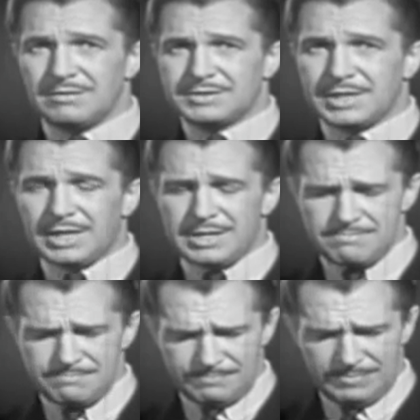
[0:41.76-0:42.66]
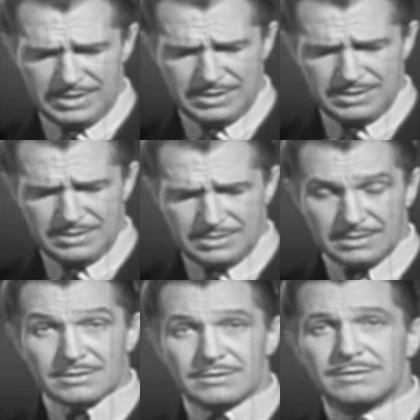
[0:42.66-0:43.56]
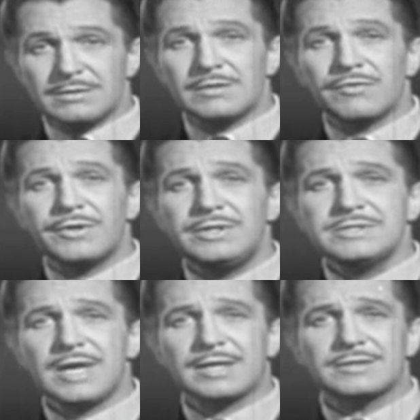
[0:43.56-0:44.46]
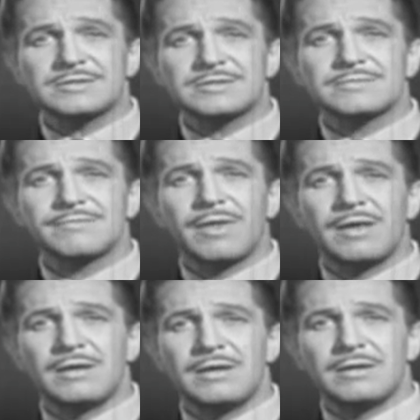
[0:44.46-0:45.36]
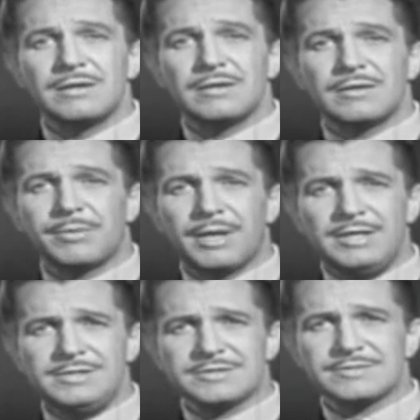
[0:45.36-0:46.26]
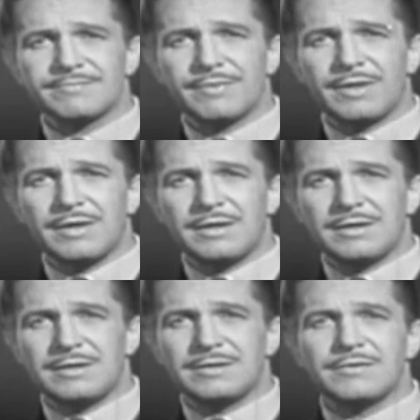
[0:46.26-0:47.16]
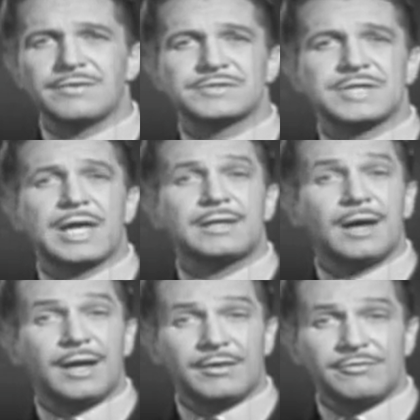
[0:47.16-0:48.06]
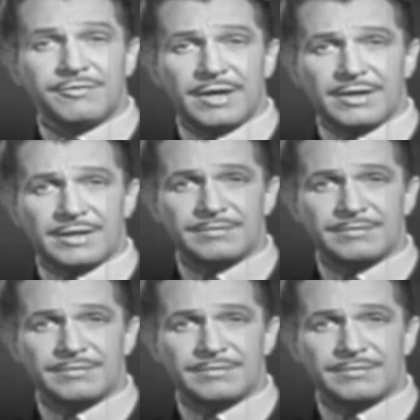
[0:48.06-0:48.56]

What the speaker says: The time, in 30 seconds. The place, the Staten Island Ferry.